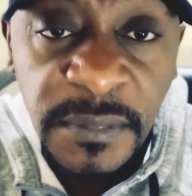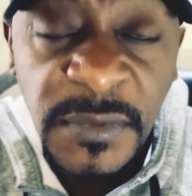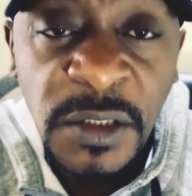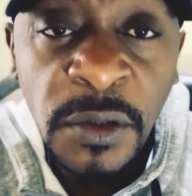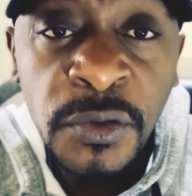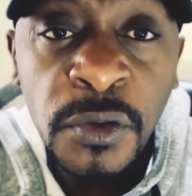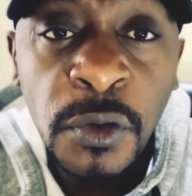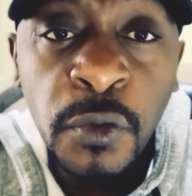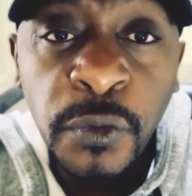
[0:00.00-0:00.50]

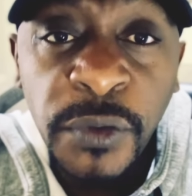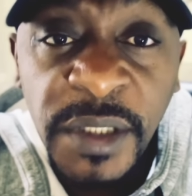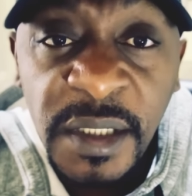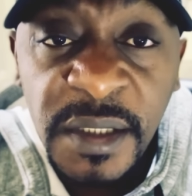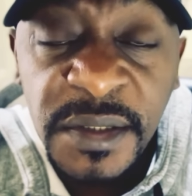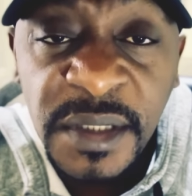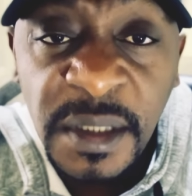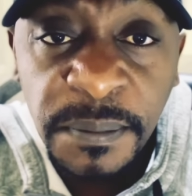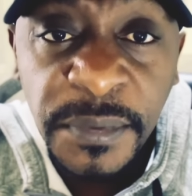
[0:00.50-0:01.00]
So
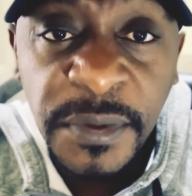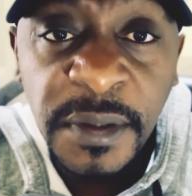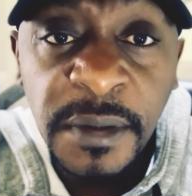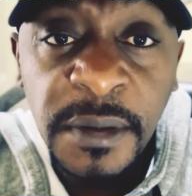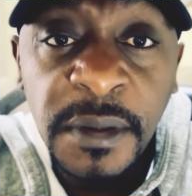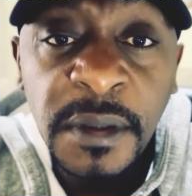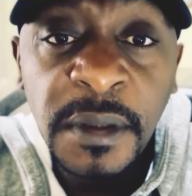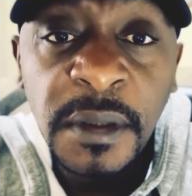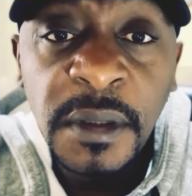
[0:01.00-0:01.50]
create
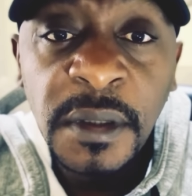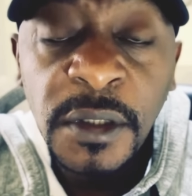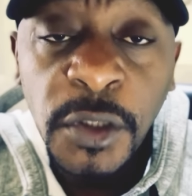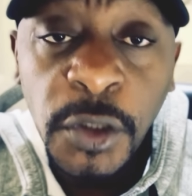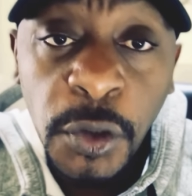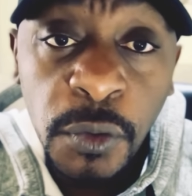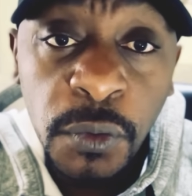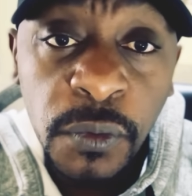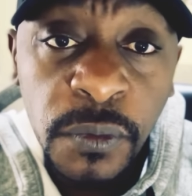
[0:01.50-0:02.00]
something
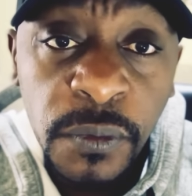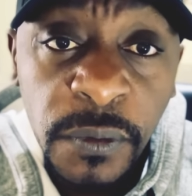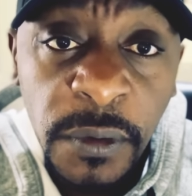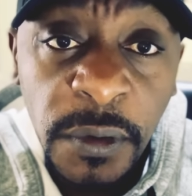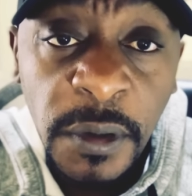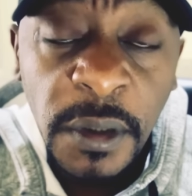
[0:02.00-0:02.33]
new.